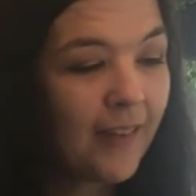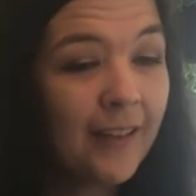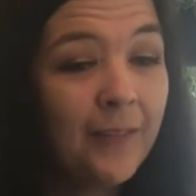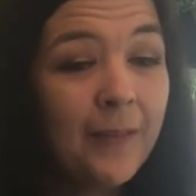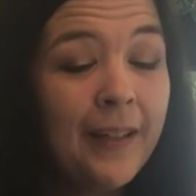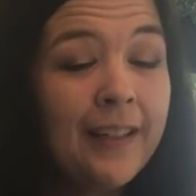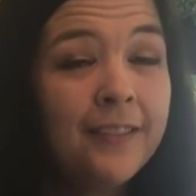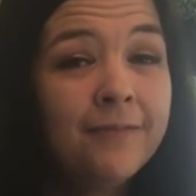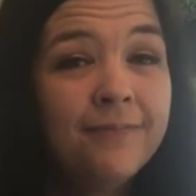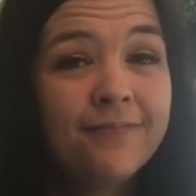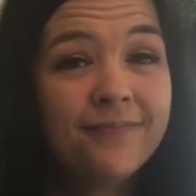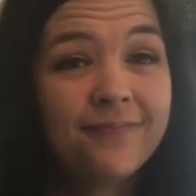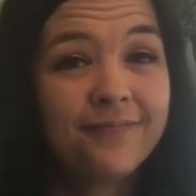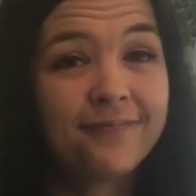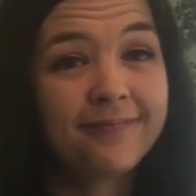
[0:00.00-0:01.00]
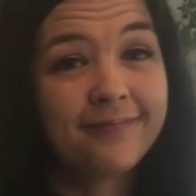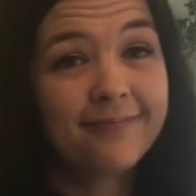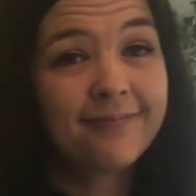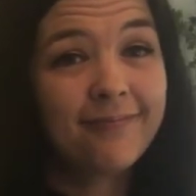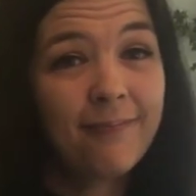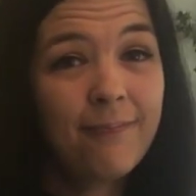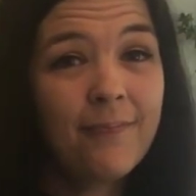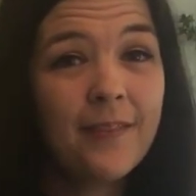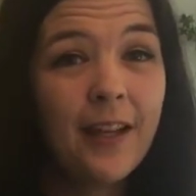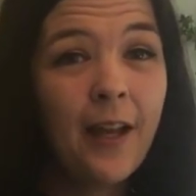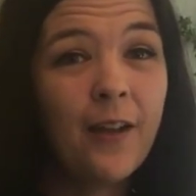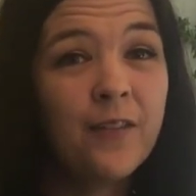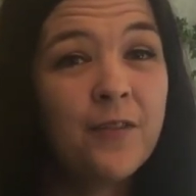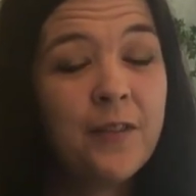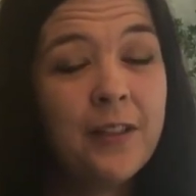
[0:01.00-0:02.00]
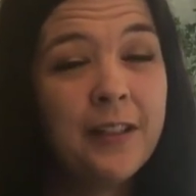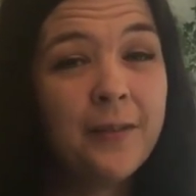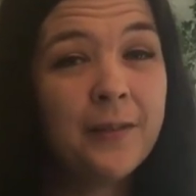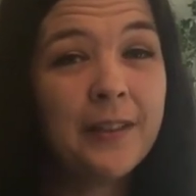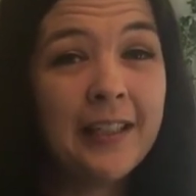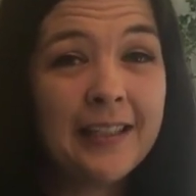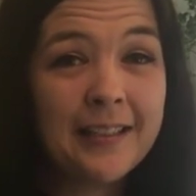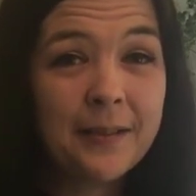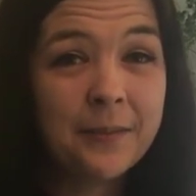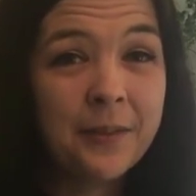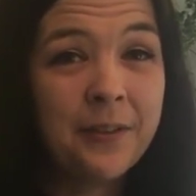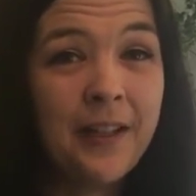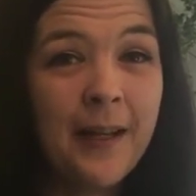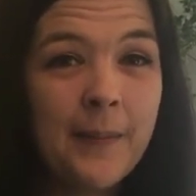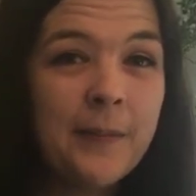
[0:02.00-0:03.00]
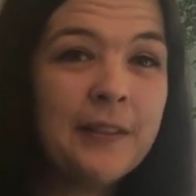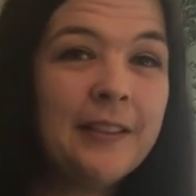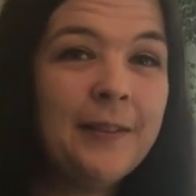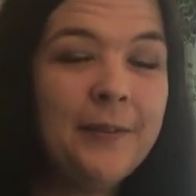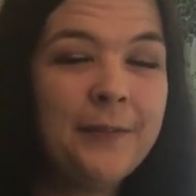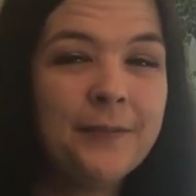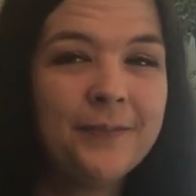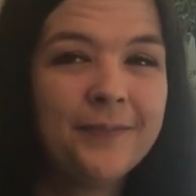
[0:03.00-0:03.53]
Well, hopefully we'll get some new games soon.